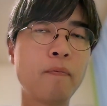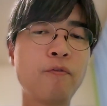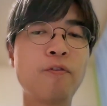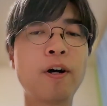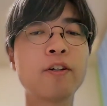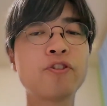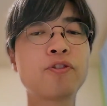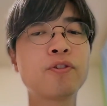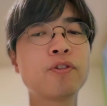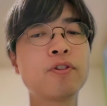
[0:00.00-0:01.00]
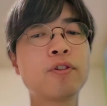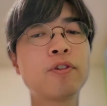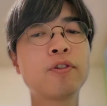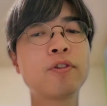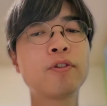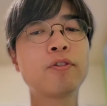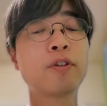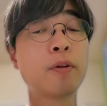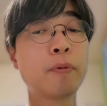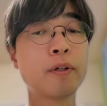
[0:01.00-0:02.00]
flash
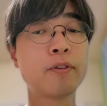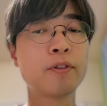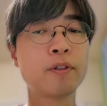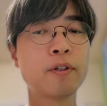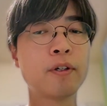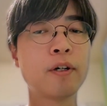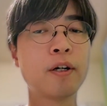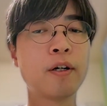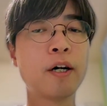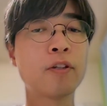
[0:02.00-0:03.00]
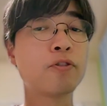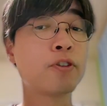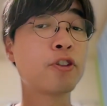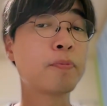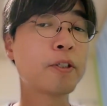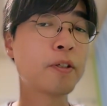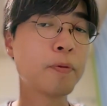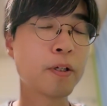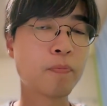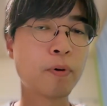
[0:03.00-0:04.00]
the aperture at the
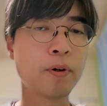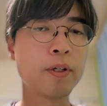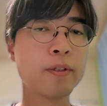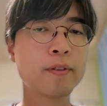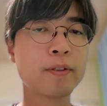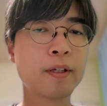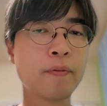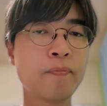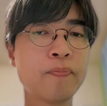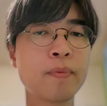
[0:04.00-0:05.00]
specific point, then